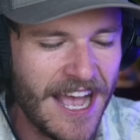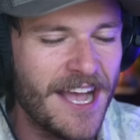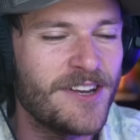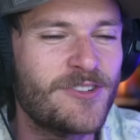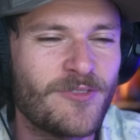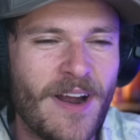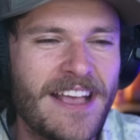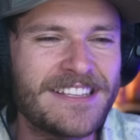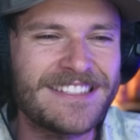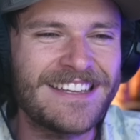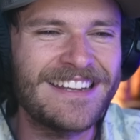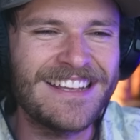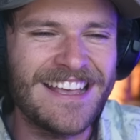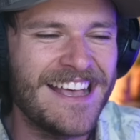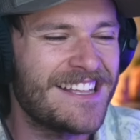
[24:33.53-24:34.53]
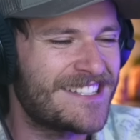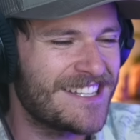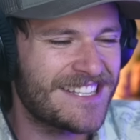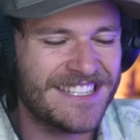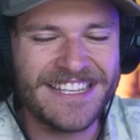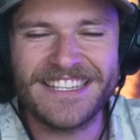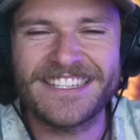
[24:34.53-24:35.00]
addressed it it
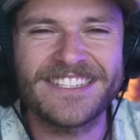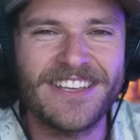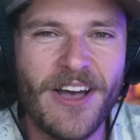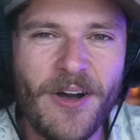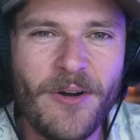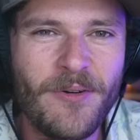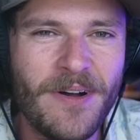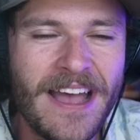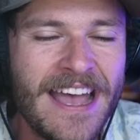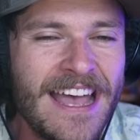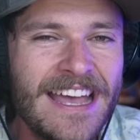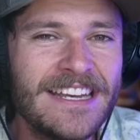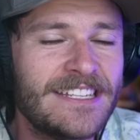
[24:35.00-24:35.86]
just is so